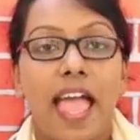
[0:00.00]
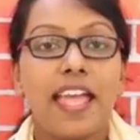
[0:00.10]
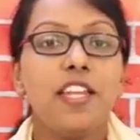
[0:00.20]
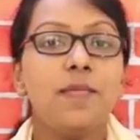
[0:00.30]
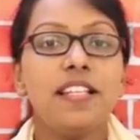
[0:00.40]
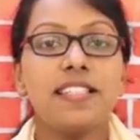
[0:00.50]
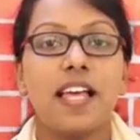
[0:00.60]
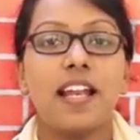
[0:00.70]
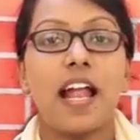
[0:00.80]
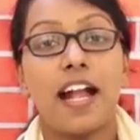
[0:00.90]
Animals
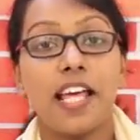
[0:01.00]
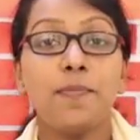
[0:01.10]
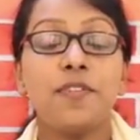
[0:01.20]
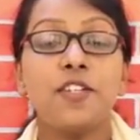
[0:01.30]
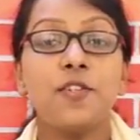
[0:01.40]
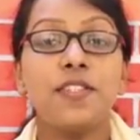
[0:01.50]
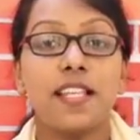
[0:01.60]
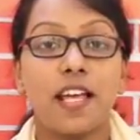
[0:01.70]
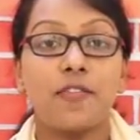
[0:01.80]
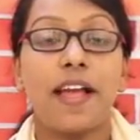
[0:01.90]
are adapted to
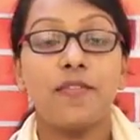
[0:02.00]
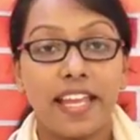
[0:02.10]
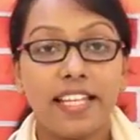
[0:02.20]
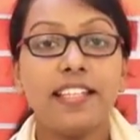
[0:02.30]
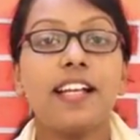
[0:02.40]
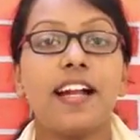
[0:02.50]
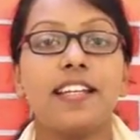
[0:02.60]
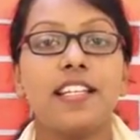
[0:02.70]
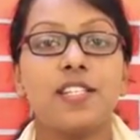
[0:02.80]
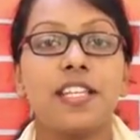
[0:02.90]
survive in the
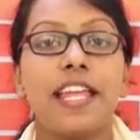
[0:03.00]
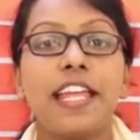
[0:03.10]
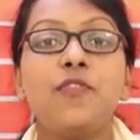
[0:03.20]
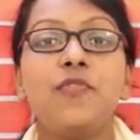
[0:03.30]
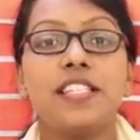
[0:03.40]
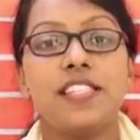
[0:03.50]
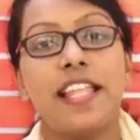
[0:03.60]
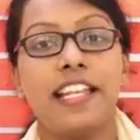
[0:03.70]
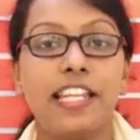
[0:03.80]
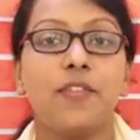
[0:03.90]
condition in which
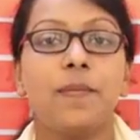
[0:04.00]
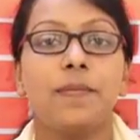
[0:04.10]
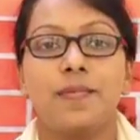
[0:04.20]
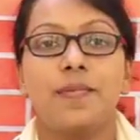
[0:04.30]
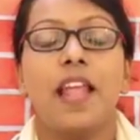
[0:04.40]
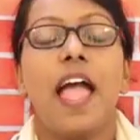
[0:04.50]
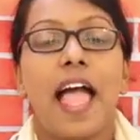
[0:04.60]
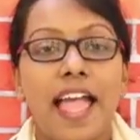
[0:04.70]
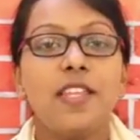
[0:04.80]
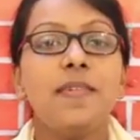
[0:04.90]
they live.
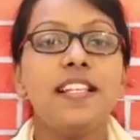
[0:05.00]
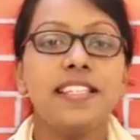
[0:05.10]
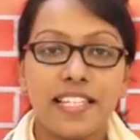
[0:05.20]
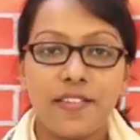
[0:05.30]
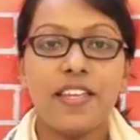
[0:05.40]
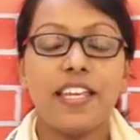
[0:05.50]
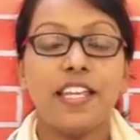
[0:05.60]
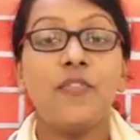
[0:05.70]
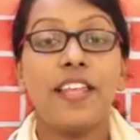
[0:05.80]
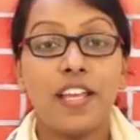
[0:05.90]
Animals living
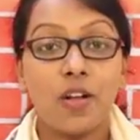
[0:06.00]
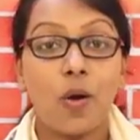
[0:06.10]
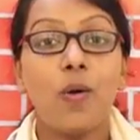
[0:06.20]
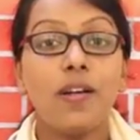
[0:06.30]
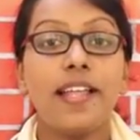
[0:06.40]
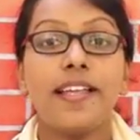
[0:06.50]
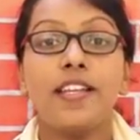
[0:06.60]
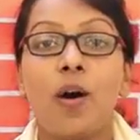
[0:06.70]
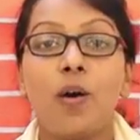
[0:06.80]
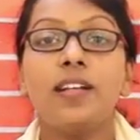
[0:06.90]
in very cold and
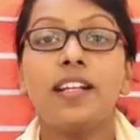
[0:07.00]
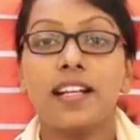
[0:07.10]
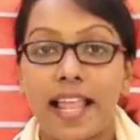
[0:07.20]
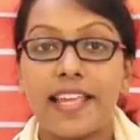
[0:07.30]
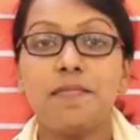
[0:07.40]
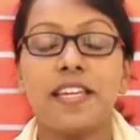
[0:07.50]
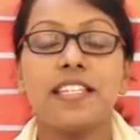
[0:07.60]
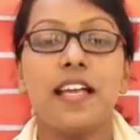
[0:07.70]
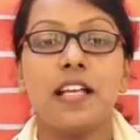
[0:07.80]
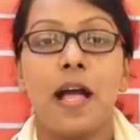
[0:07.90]
hot
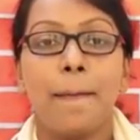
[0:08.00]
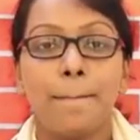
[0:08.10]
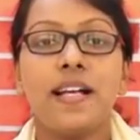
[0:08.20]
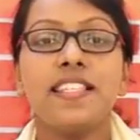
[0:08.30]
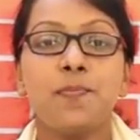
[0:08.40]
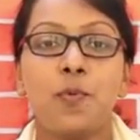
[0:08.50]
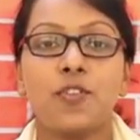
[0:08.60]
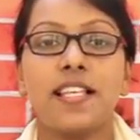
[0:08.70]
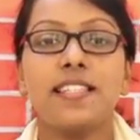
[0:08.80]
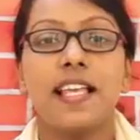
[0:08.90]
climate must
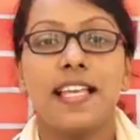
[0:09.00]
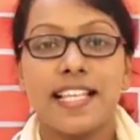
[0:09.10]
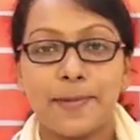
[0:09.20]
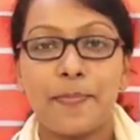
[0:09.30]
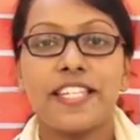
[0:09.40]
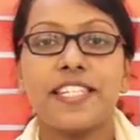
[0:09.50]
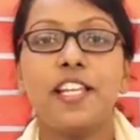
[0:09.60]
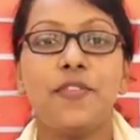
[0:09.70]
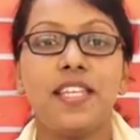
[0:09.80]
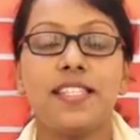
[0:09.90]
possess
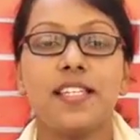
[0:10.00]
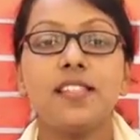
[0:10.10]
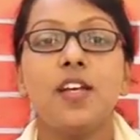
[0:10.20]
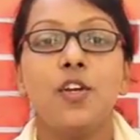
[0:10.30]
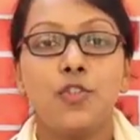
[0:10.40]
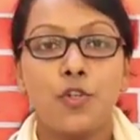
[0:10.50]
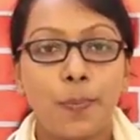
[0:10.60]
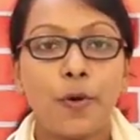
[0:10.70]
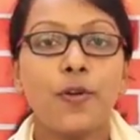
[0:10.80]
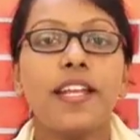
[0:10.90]
special features to
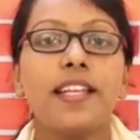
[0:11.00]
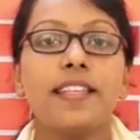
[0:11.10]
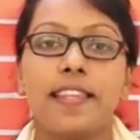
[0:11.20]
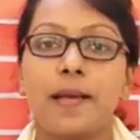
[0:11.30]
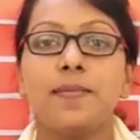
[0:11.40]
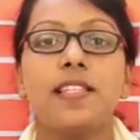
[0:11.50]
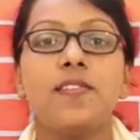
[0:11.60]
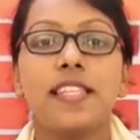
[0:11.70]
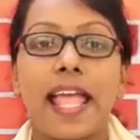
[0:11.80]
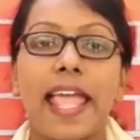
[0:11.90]
protect
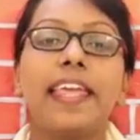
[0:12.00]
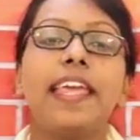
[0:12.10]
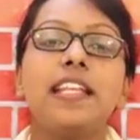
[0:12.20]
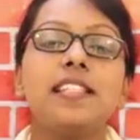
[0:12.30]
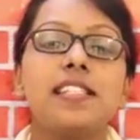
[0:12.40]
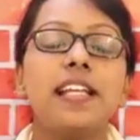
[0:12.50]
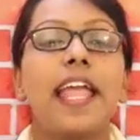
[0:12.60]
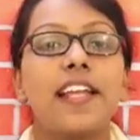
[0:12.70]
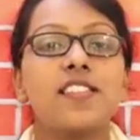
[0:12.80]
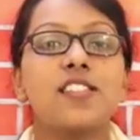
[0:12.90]
themselves against the
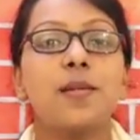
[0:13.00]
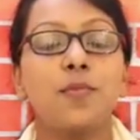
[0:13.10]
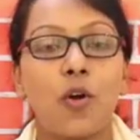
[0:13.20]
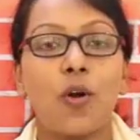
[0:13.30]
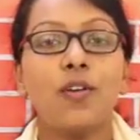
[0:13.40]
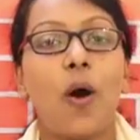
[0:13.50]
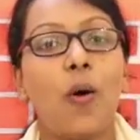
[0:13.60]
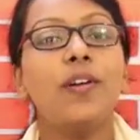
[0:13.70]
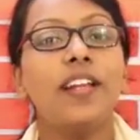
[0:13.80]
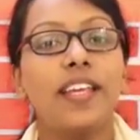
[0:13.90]
extreme cold
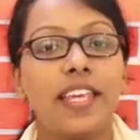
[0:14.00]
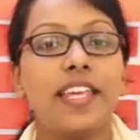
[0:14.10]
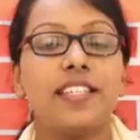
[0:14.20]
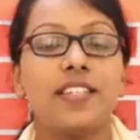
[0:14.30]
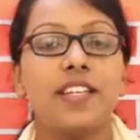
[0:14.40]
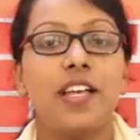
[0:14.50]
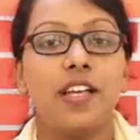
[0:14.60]
or heat.